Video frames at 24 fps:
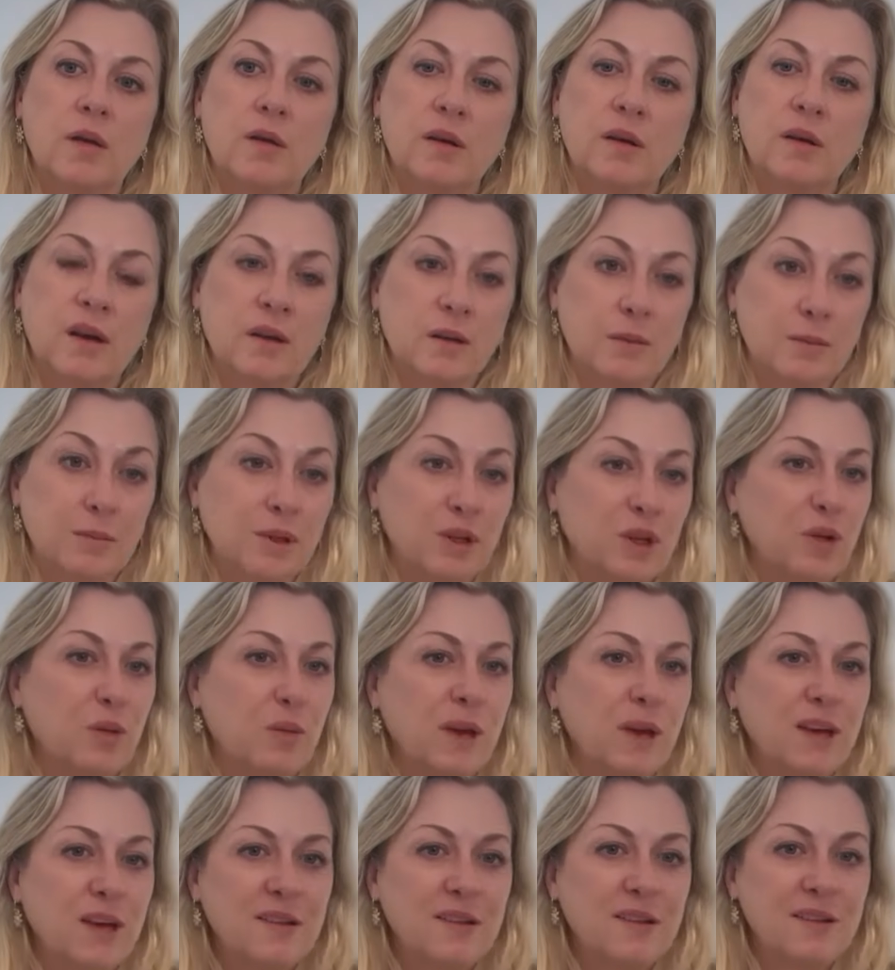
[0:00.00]
kind of
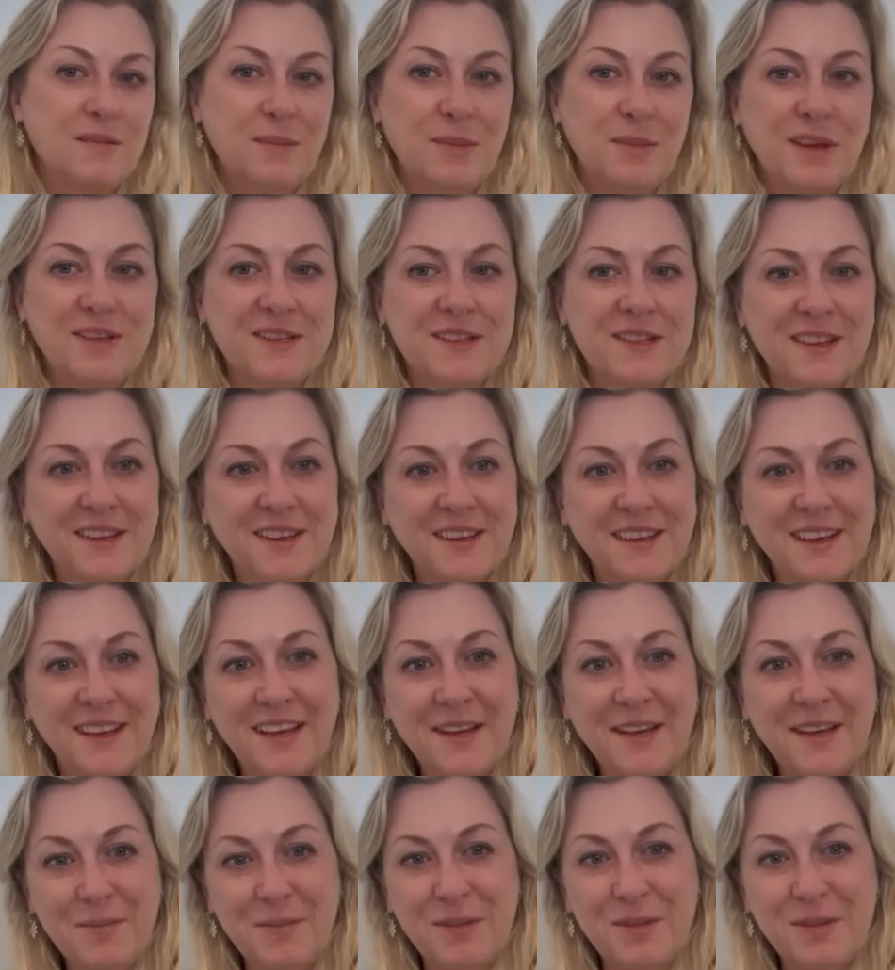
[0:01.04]
middlemen, basically,